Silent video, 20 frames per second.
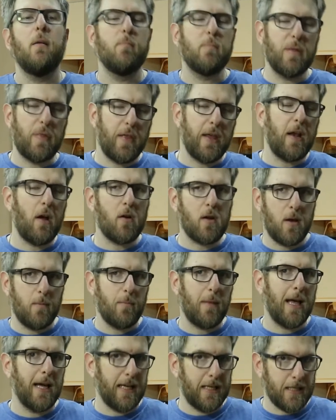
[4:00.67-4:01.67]
but then I'll come
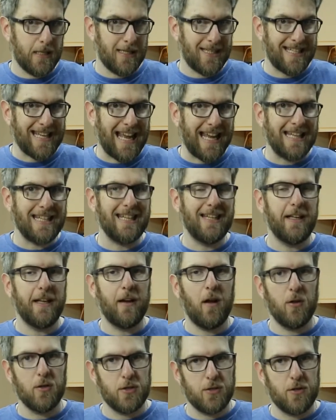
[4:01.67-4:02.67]
back and sand it
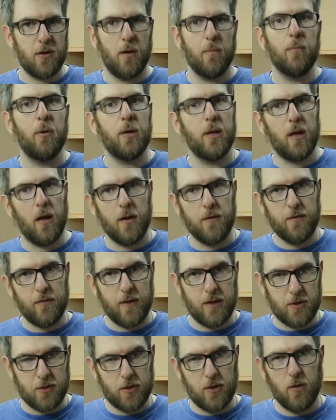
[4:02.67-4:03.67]
and I'll start putting on
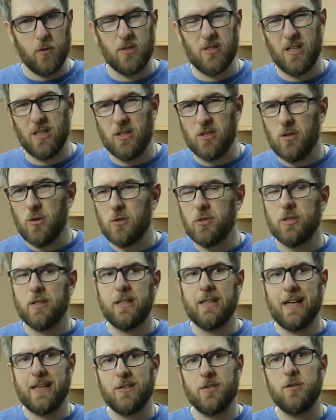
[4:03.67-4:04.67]
finish coats. And
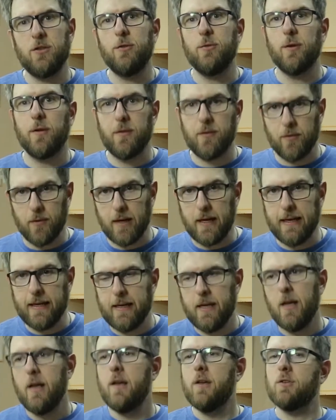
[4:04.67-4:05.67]
usually that's two or three.
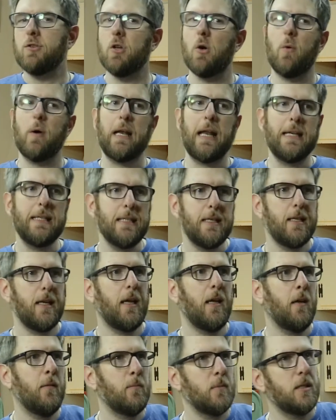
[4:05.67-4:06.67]
So when I did
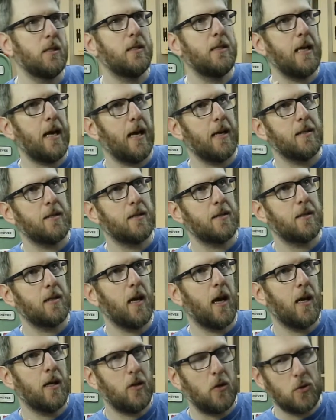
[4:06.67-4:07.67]
M's desk,
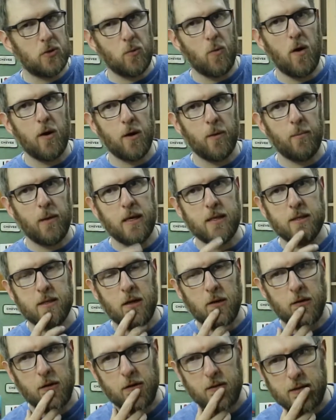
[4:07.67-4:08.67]
I used water-based
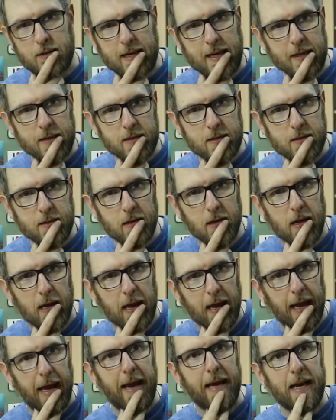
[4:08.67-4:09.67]
on her desk
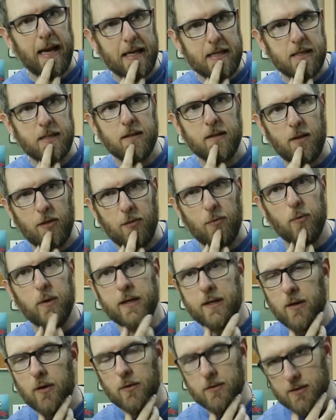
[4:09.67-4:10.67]
and I did
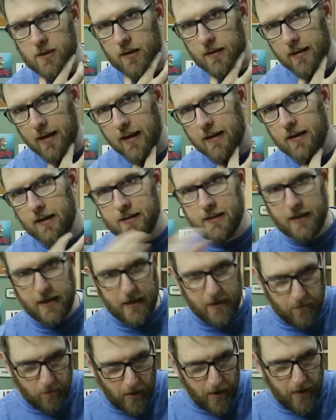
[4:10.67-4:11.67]
three coats on that. I
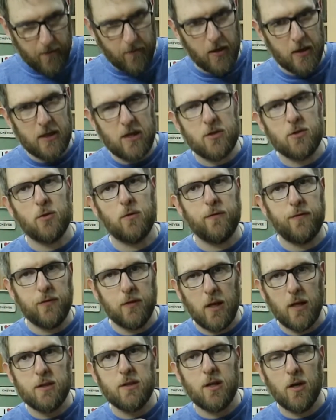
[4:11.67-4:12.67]
did my initial
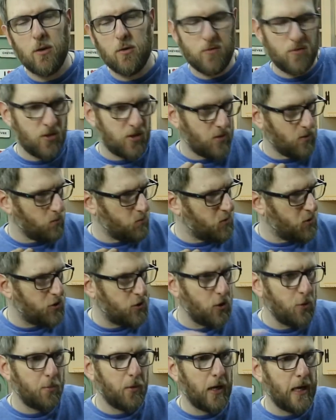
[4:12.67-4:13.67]
flood coat, just a
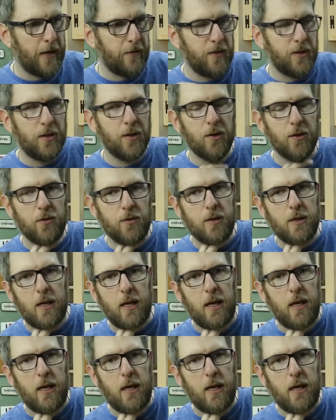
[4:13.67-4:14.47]
super heavy coat,